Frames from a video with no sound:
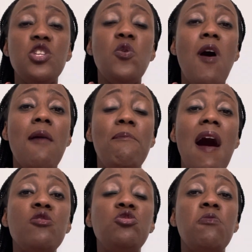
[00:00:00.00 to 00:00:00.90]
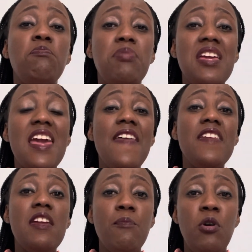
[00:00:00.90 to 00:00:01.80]
You are about to be an
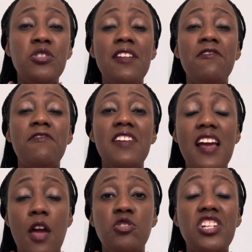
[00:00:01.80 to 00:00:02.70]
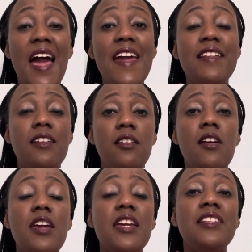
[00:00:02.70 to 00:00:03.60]
important figure. Your title
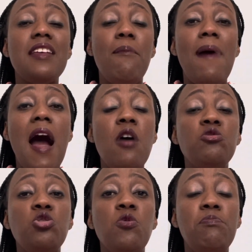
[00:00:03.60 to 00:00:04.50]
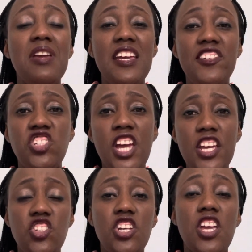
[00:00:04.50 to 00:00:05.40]
is about to be
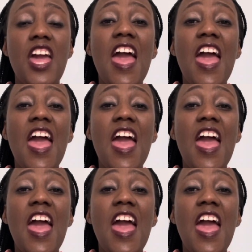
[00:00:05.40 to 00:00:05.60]
changing.